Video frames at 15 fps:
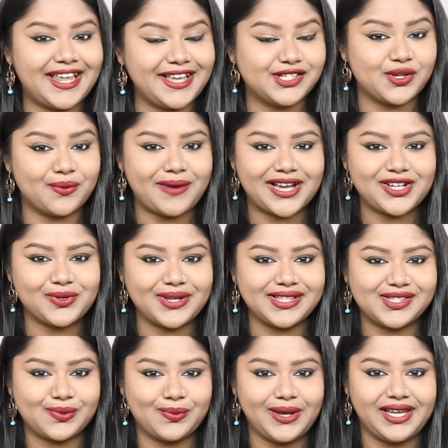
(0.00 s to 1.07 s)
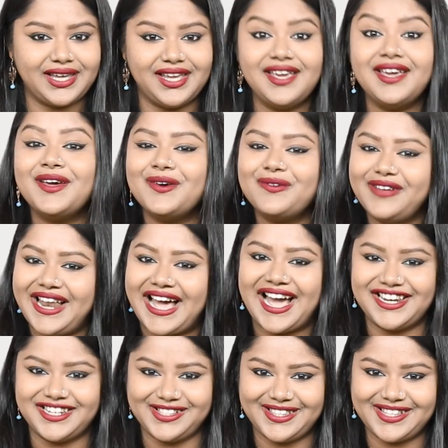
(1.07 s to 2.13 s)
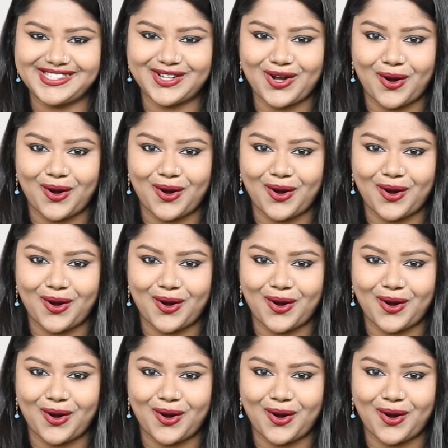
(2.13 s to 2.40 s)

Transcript: like Zomato and Swiggy will handle this